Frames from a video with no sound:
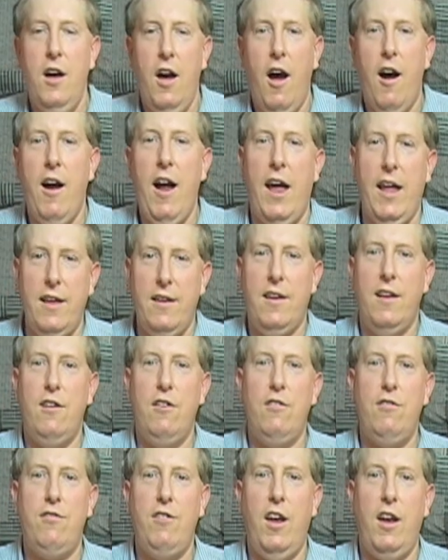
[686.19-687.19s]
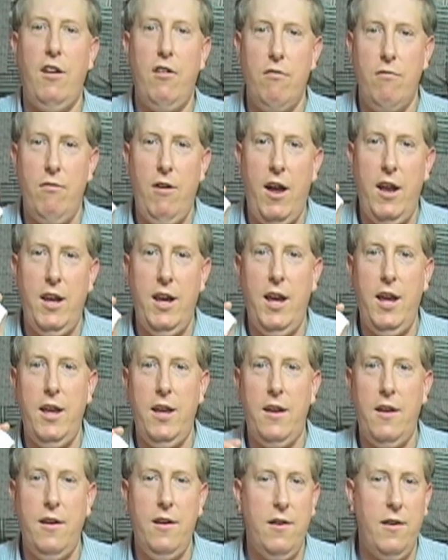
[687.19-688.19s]
Alright, get your shaker ready,
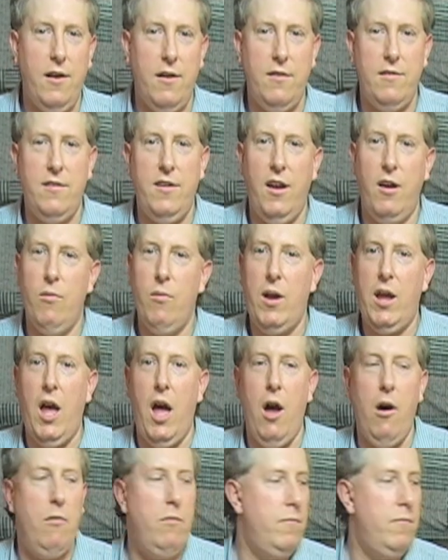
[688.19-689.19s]
because here we go.